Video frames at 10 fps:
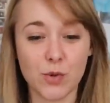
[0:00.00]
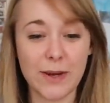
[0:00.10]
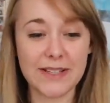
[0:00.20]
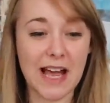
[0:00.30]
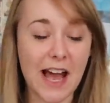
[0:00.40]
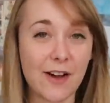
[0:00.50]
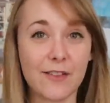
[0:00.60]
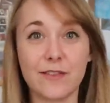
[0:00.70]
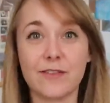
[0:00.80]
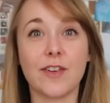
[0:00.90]
always
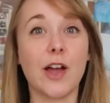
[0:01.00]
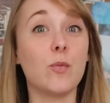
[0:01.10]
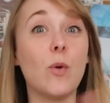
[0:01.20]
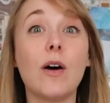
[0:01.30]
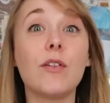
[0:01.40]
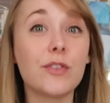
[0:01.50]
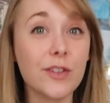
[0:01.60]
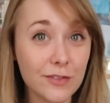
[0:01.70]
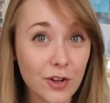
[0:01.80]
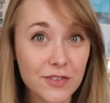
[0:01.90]
have a wealth
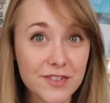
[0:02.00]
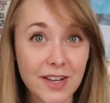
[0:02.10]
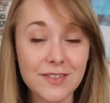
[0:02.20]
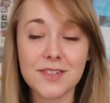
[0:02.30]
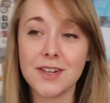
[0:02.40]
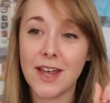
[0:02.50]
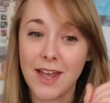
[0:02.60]
of content